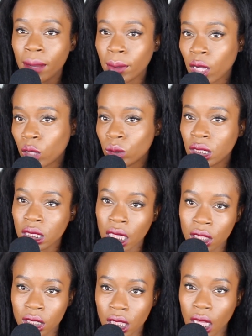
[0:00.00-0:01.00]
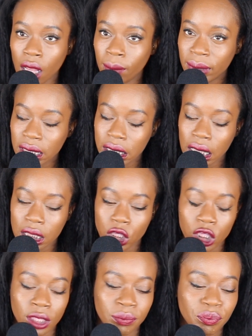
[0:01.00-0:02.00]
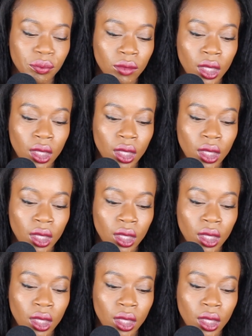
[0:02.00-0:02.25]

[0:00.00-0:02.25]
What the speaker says: I'm always down in the comment section.